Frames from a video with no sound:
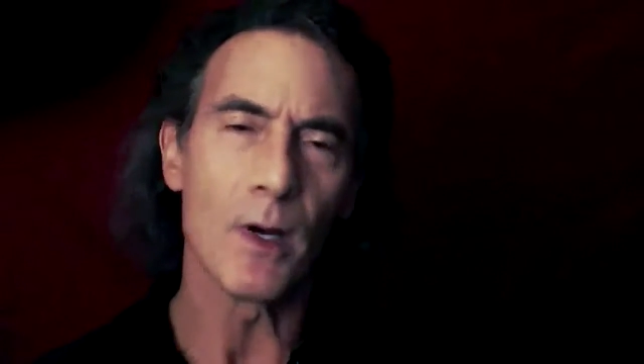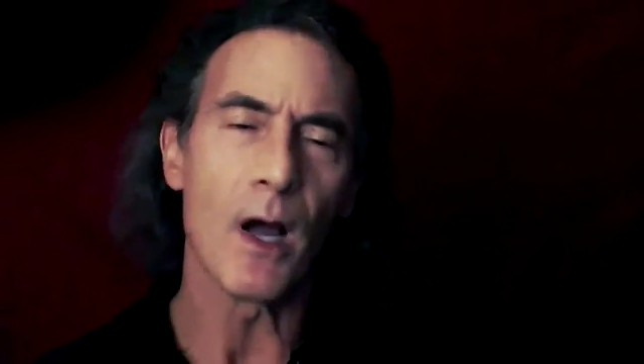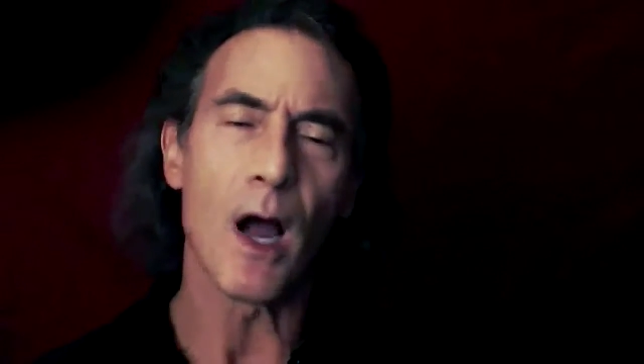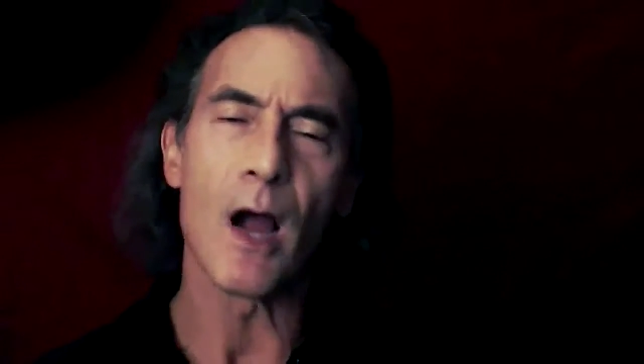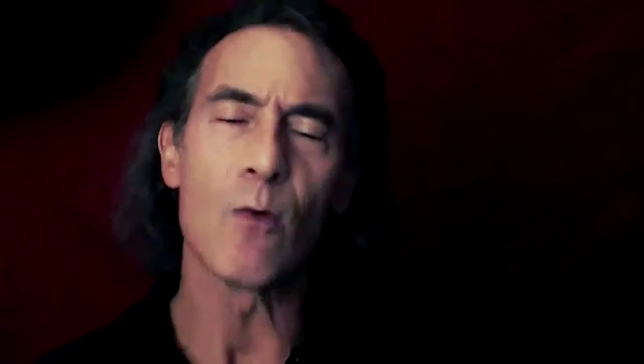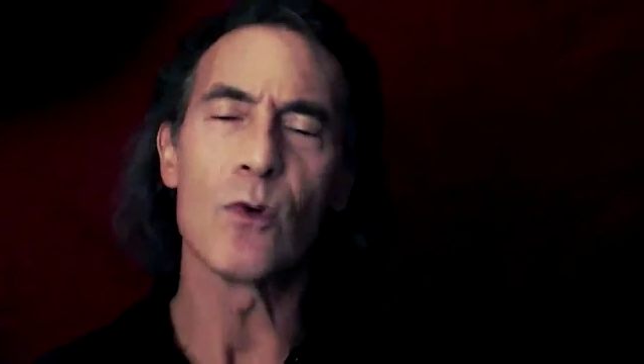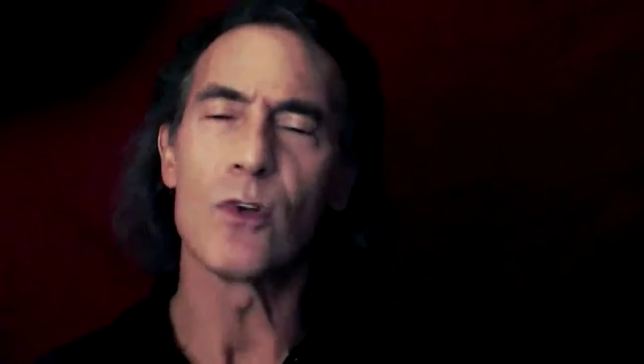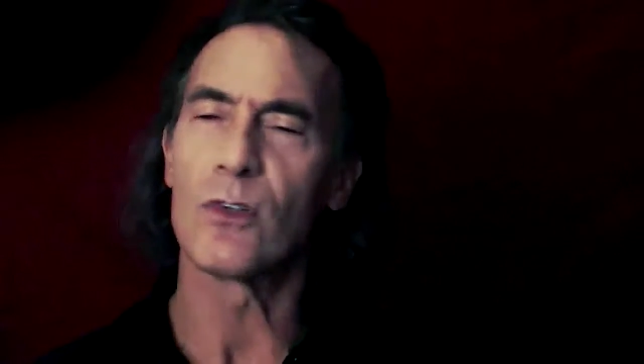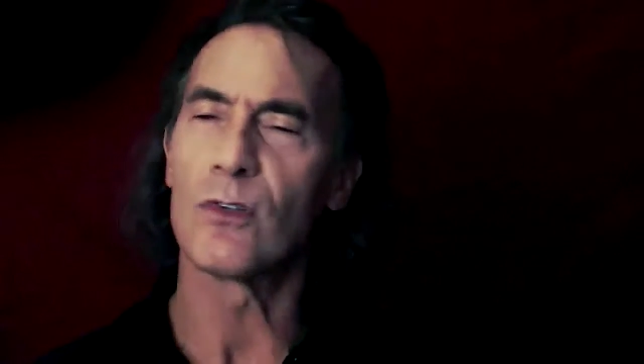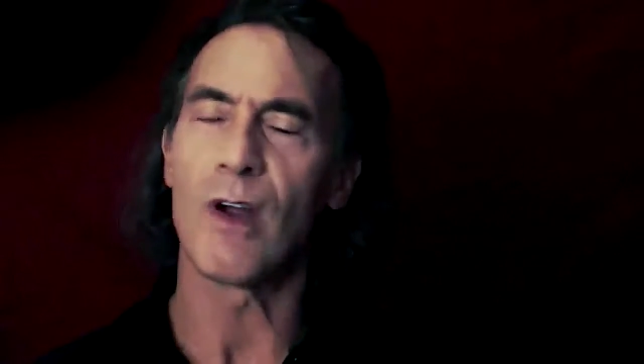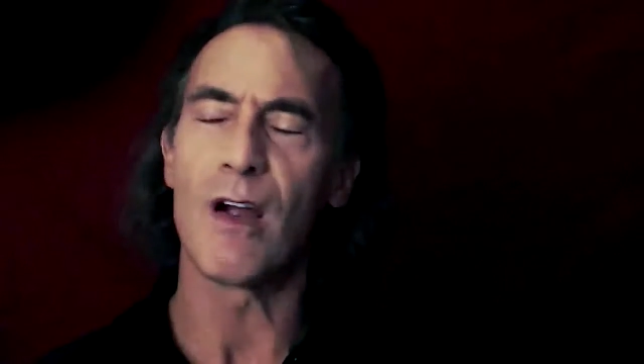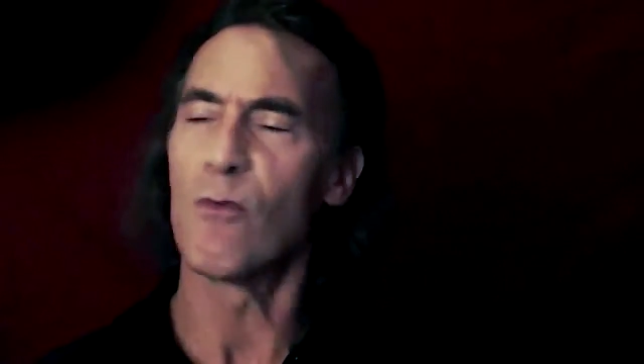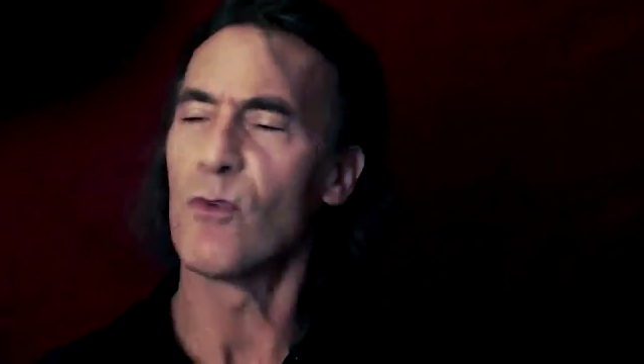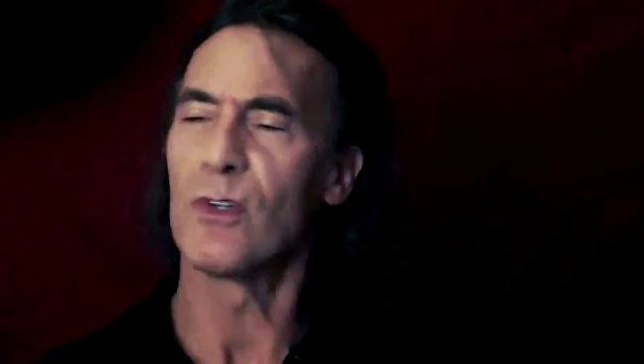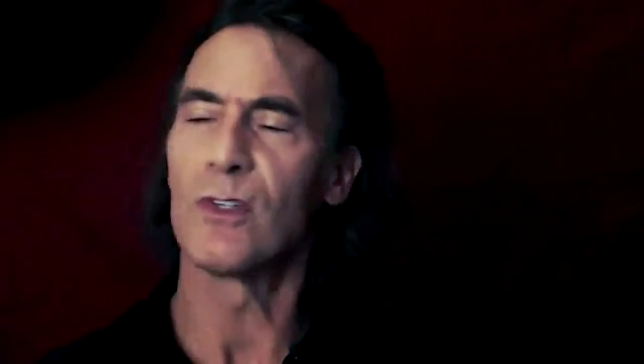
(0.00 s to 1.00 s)
I was
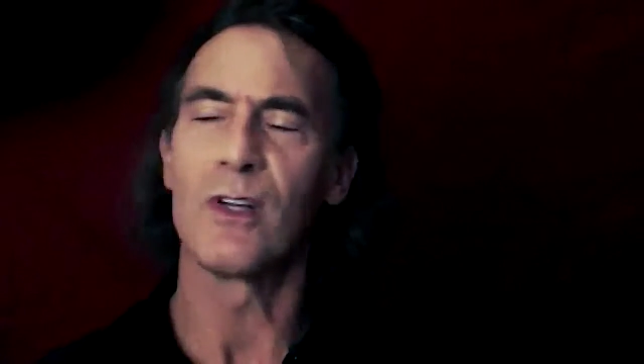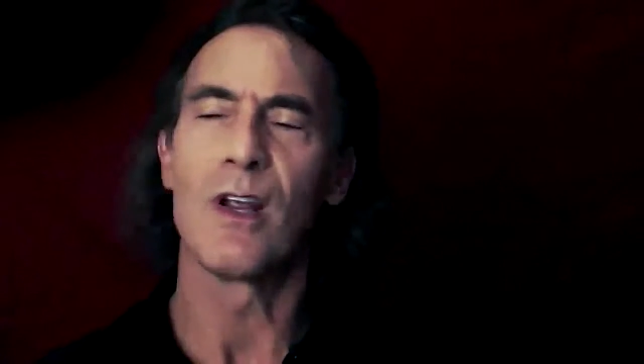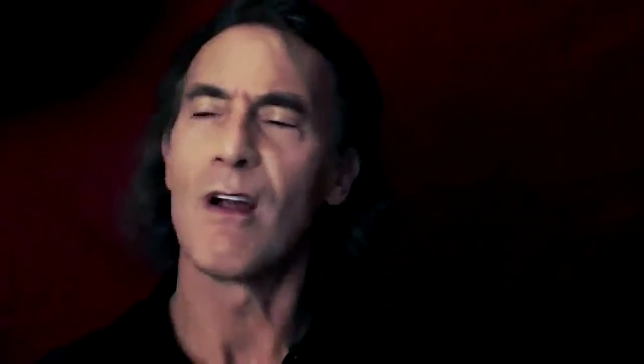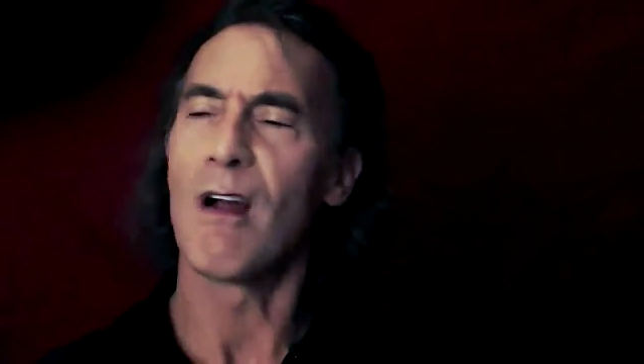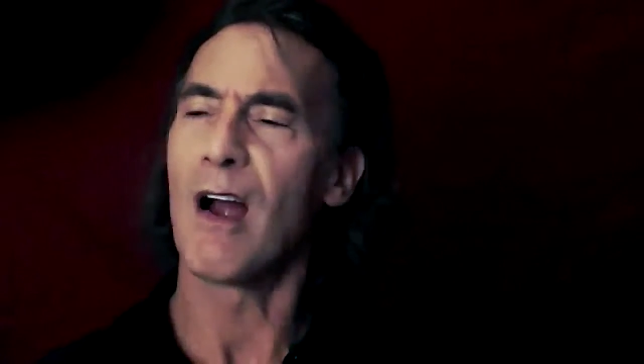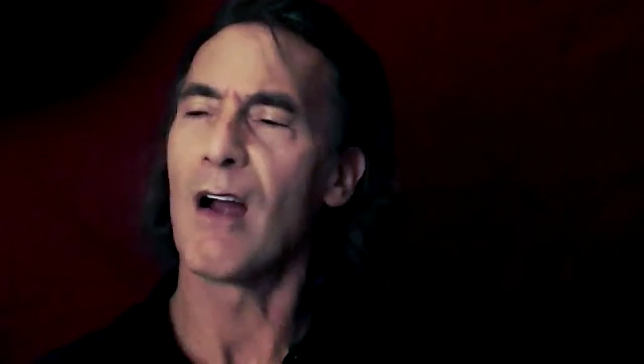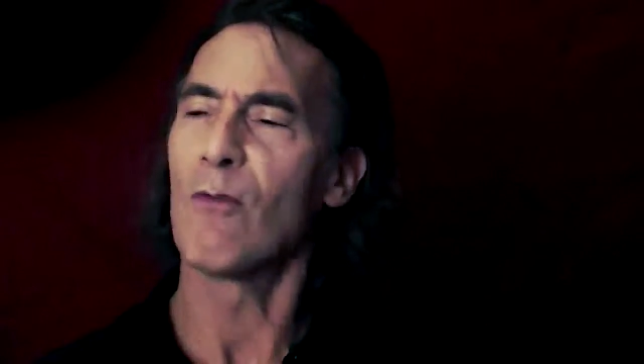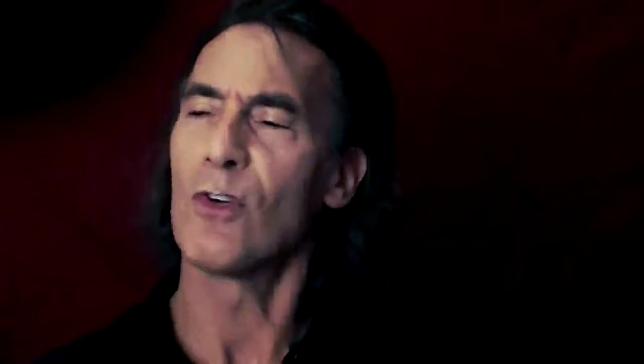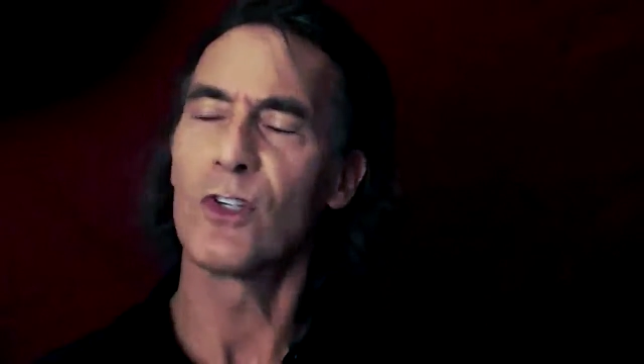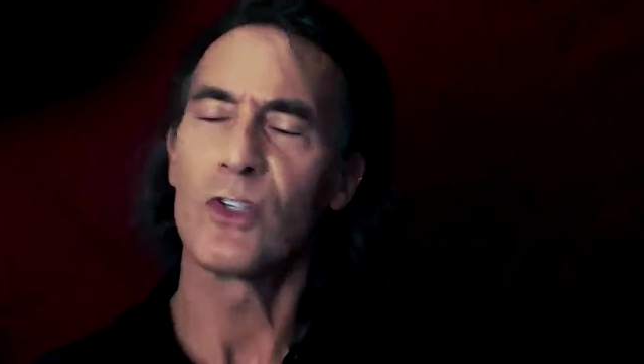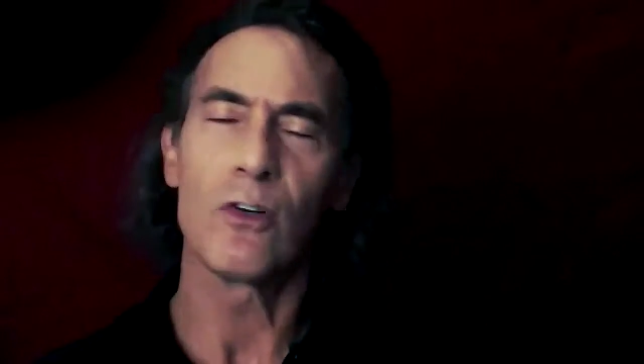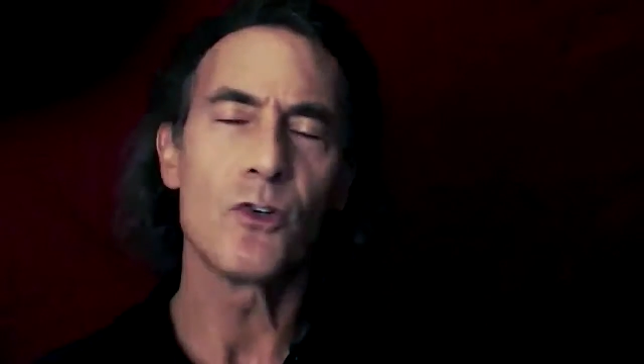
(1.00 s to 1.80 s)
so